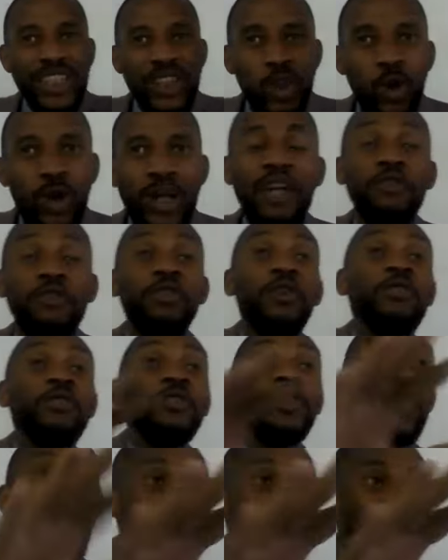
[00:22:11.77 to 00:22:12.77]
sure. If you've
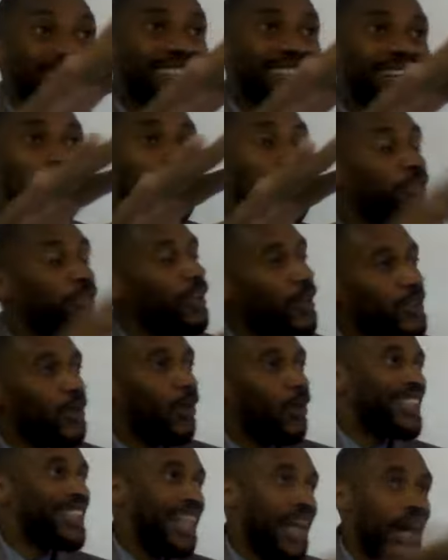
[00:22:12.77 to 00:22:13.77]
not felt
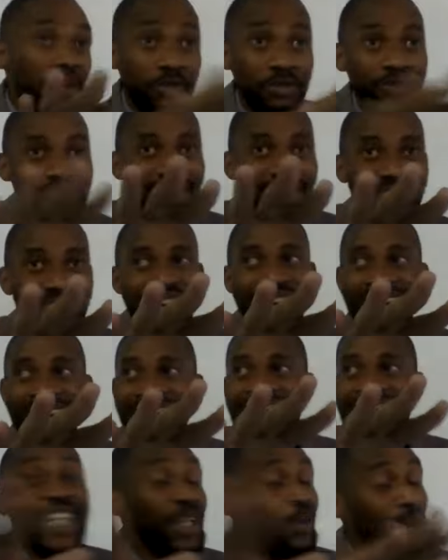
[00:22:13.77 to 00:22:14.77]
God's love
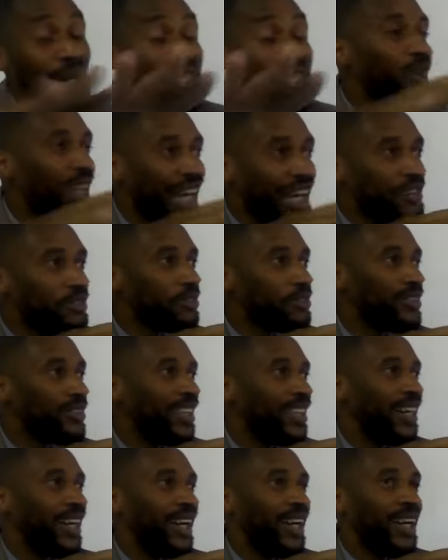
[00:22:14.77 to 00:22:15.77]
anywhere in your life,
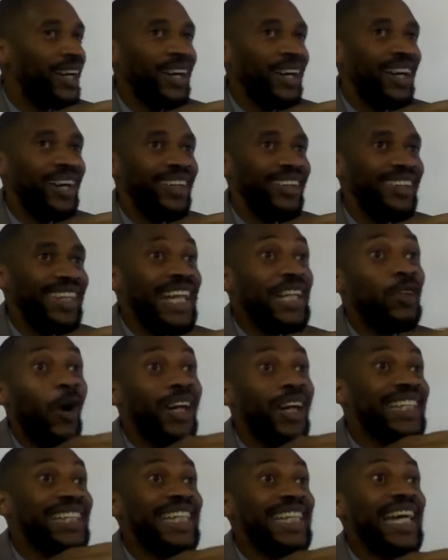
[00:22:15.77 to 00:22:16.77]
then
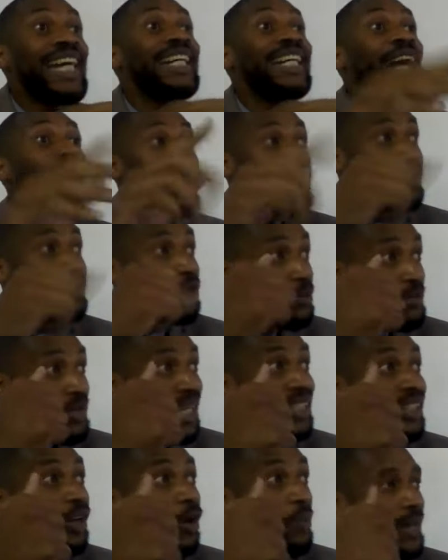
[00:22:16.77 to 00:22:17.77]
God is saying, Come to me
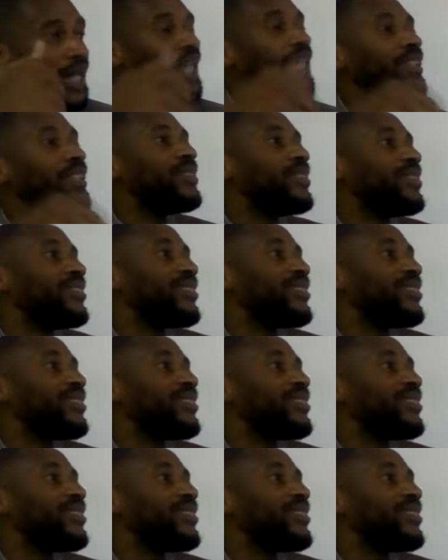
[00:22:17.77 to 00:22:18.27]
and complain.